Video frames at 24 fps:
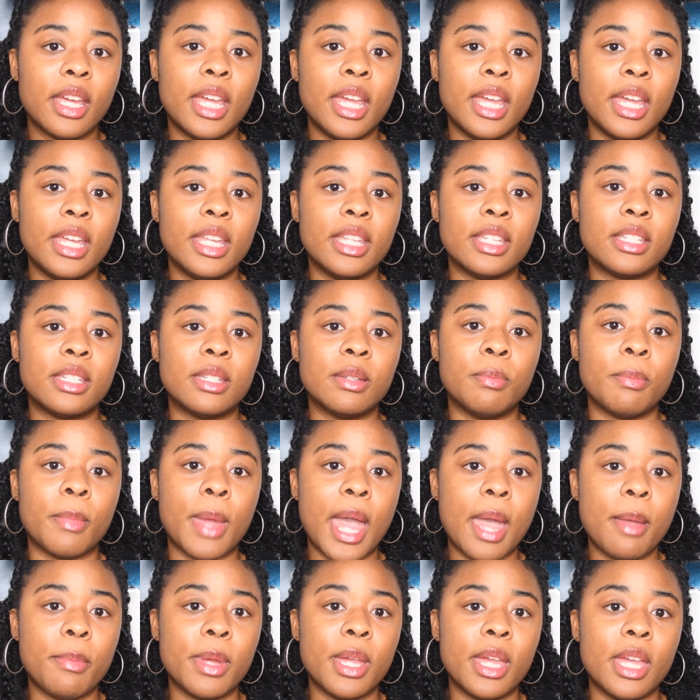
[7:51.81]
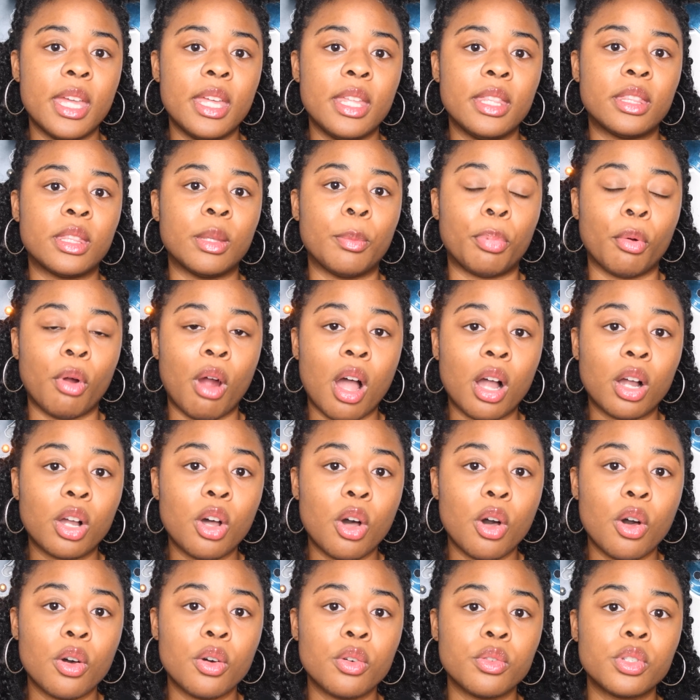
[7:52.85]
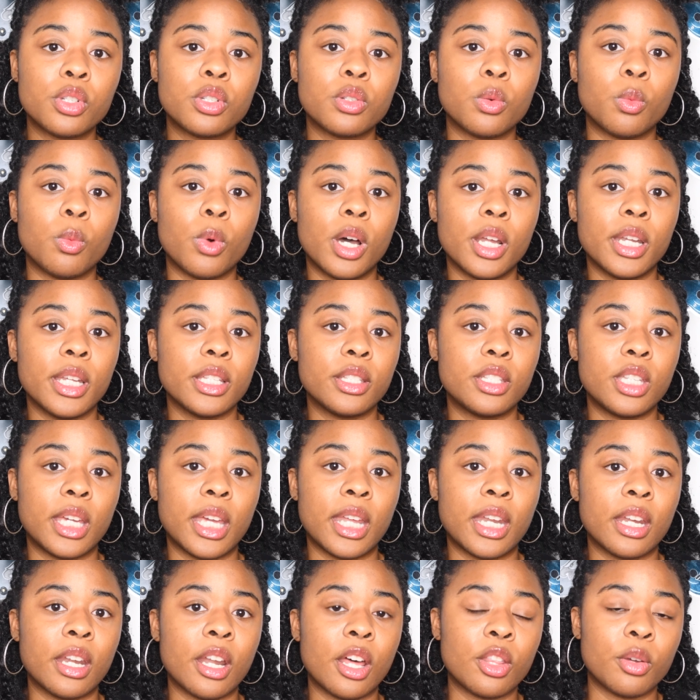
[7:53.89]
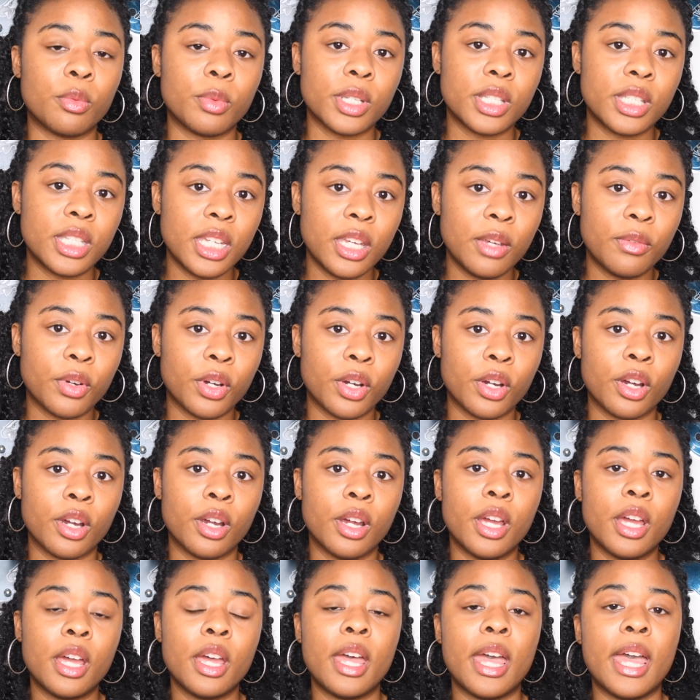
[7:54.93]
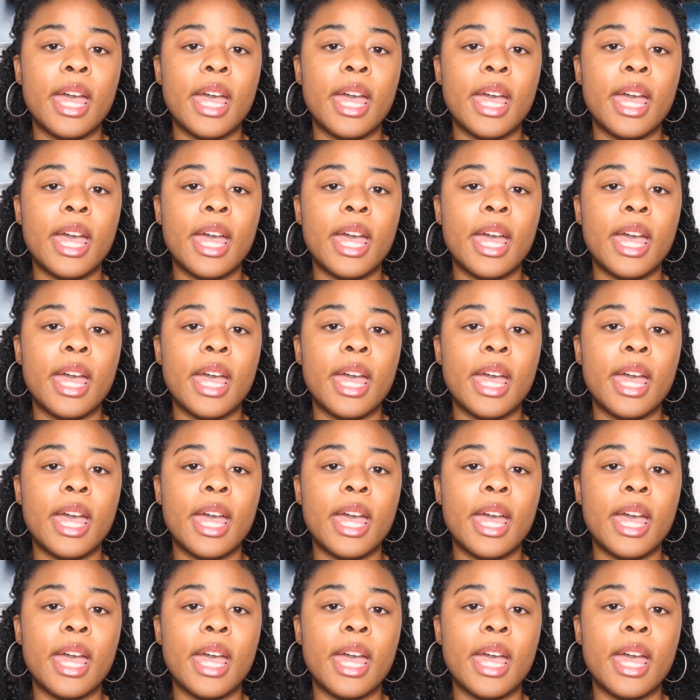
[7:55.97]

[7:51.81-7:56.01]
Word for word: is maybe the Broncos wanting to get another receiver